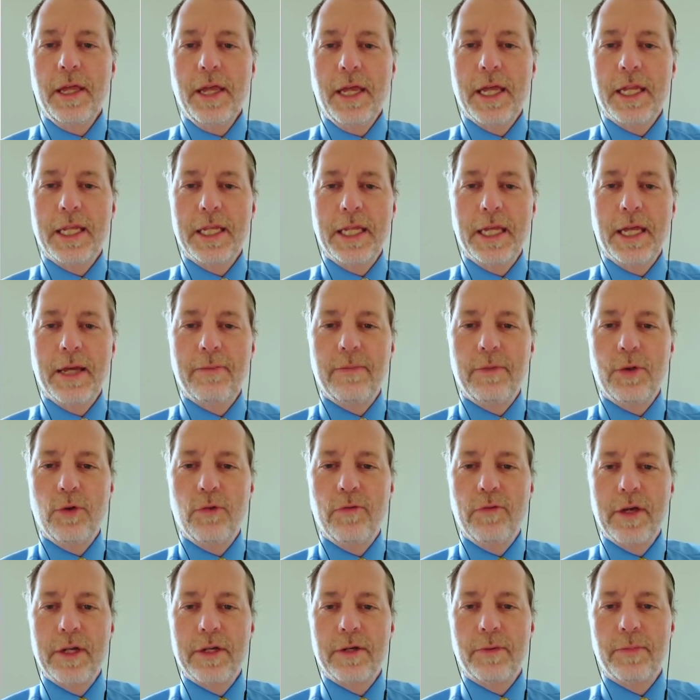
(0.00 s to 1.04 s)
an EMU
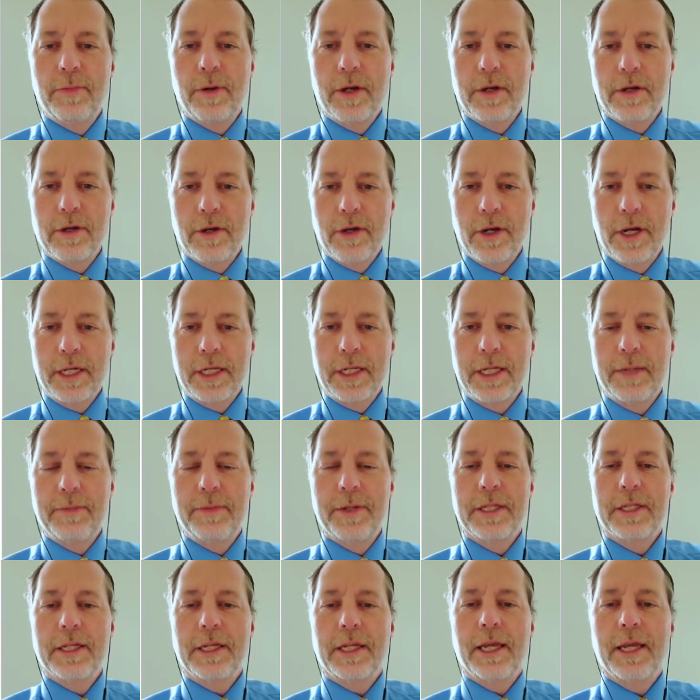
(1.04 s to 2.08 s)
vendor partner on
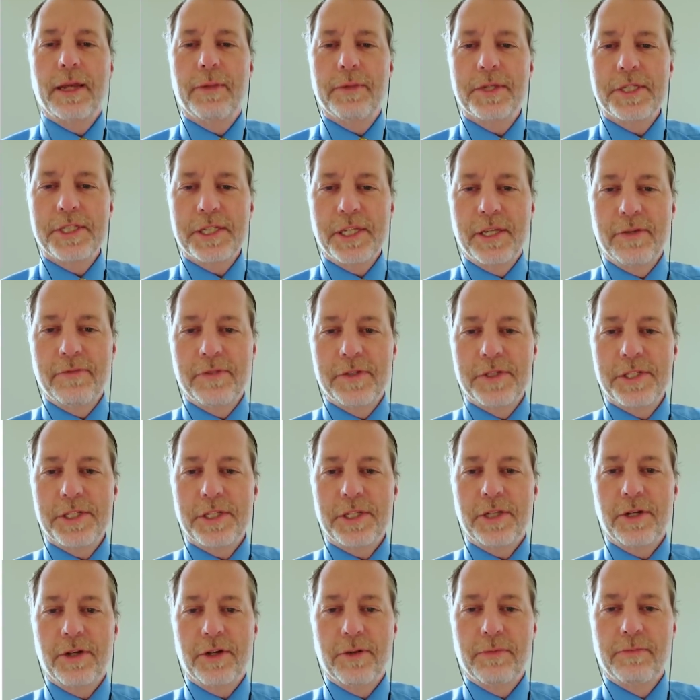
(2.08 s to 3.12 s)
keeping the campus safe and
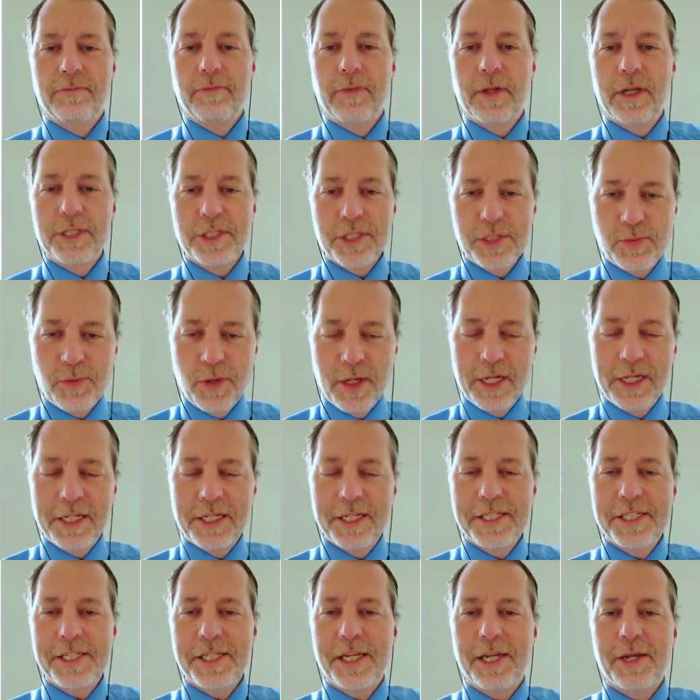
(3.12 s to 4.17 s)
secure. Just wanted
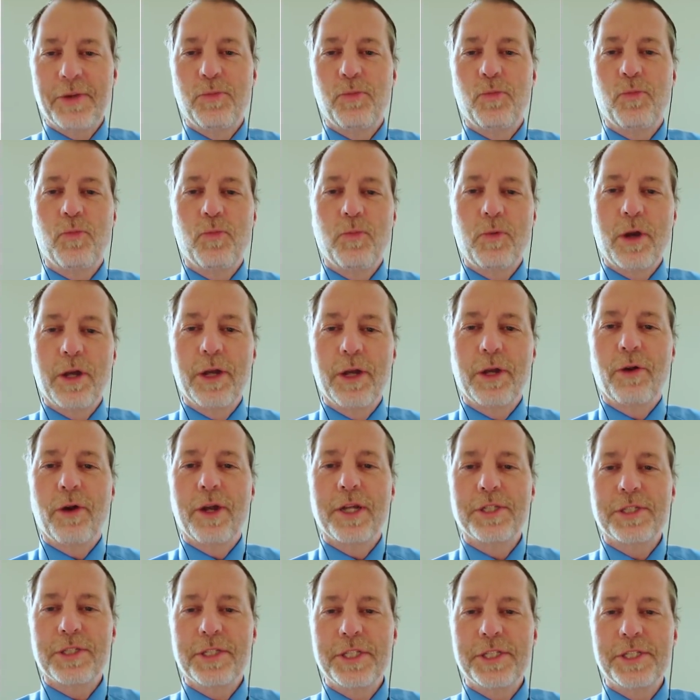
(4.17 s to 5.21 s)
to say
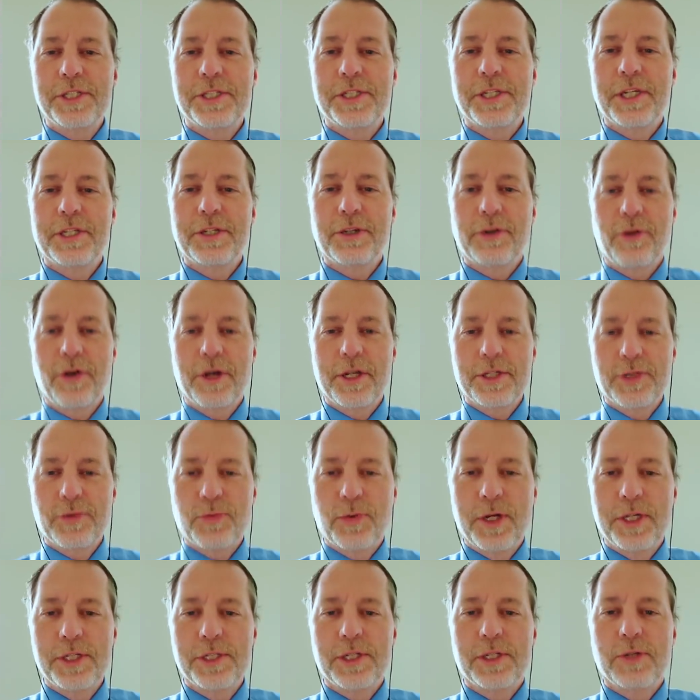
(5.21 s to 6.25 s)
congratulations on your
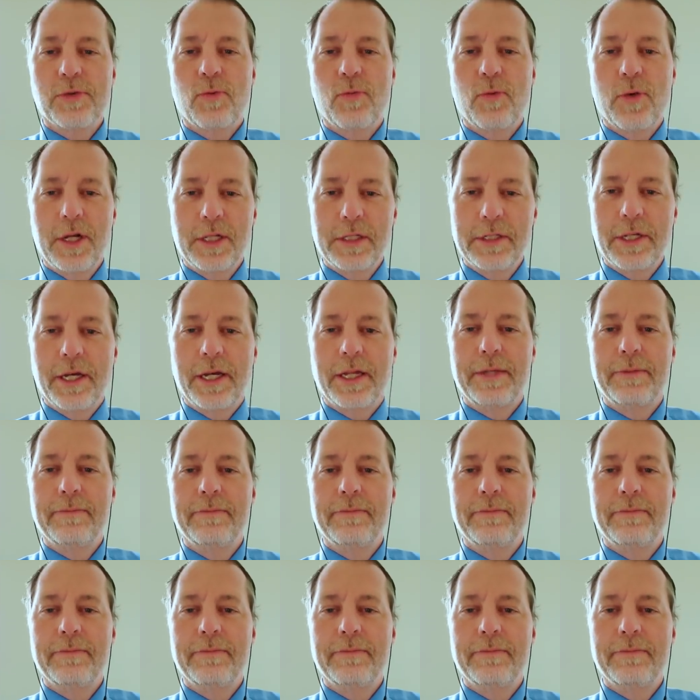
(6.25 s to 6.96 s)
graduation. Well done